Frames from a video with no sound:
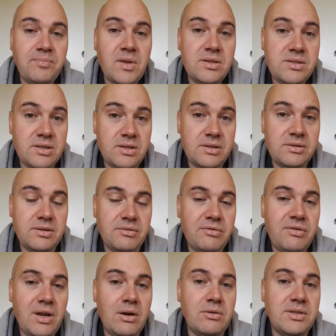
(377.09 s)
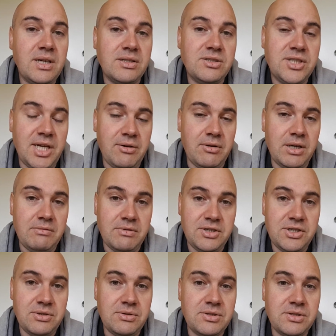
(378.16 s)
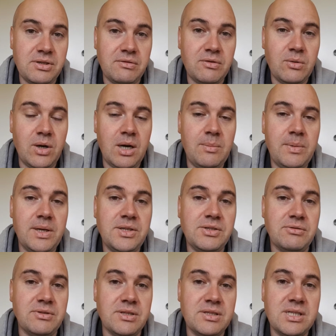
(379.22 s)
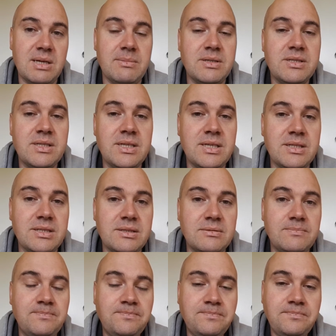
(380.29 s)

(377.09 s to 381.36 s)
So the flow does generally reduce off quite a bit during the summer season.